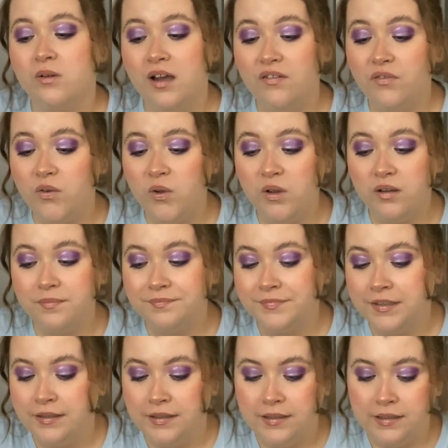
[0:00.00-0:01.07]
I thought
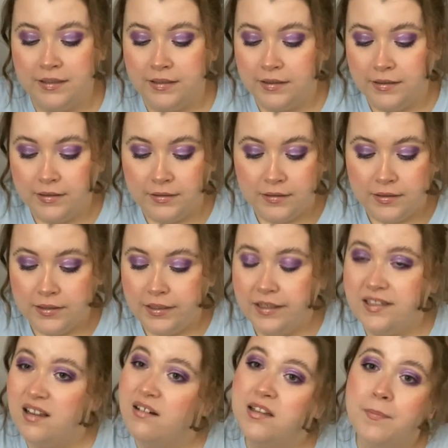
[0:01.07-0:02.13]

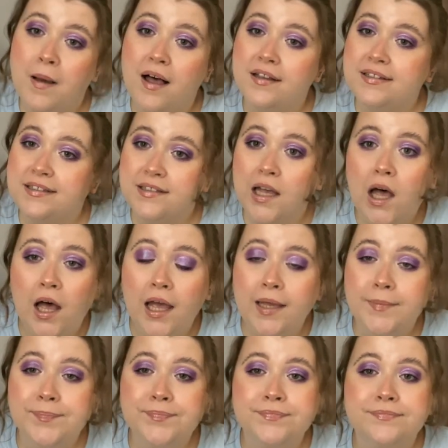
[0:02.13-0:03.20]
it's something to pass the
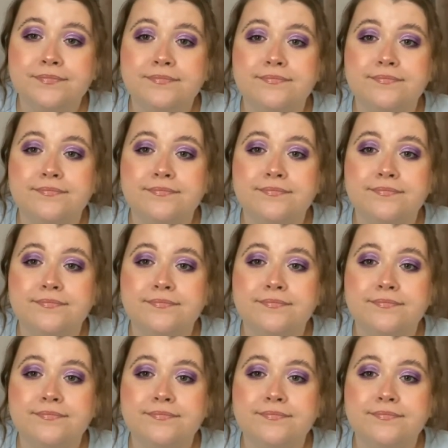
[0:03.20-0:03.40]
time.